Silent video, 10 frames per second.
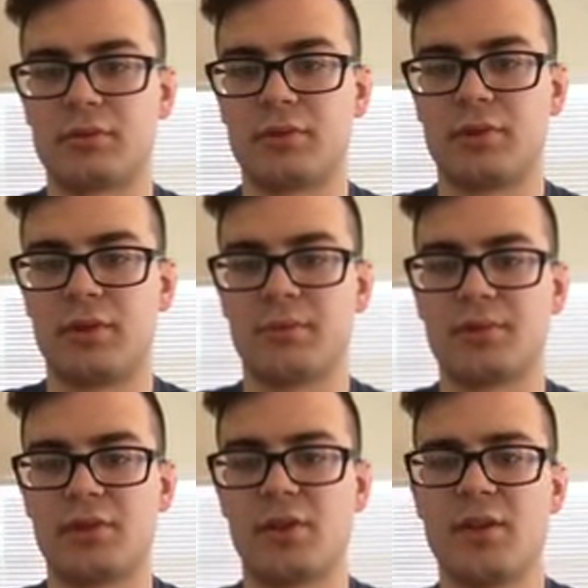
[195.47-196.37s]
Yep,
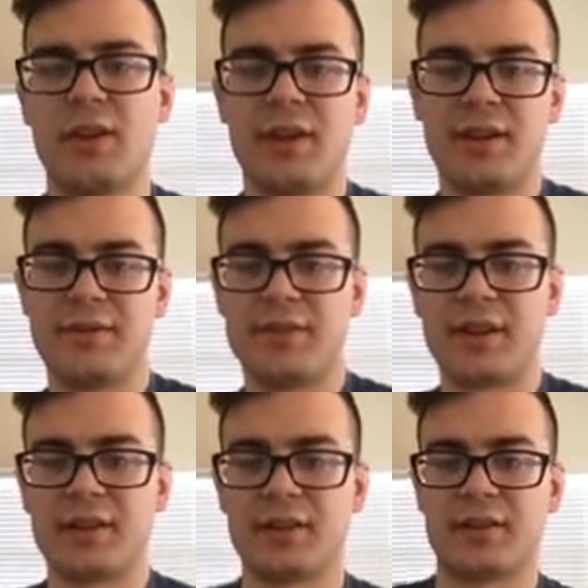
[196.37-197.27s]
so if
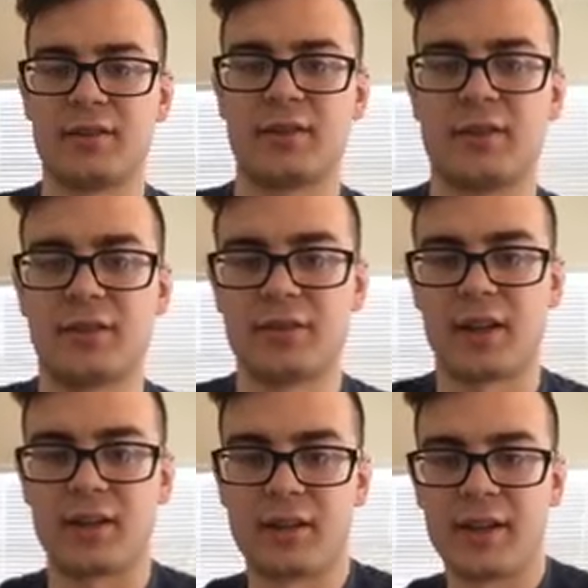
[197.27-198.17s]

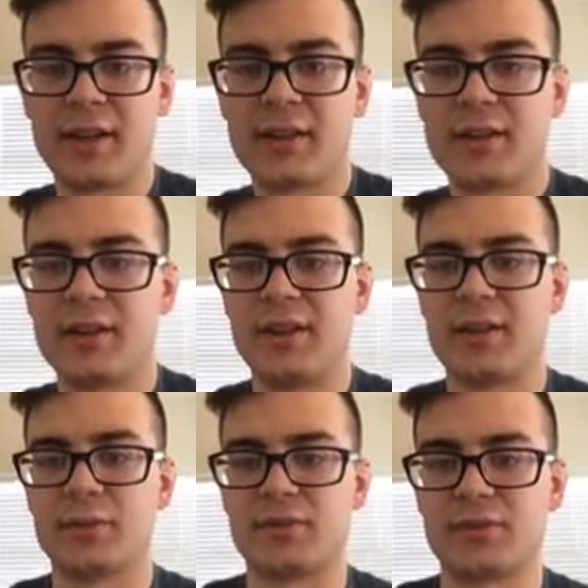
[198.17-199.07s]
data.length
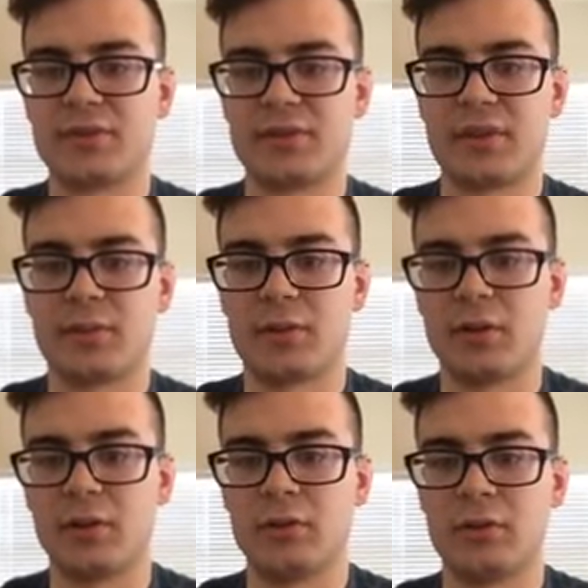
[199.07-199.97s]
equals 0,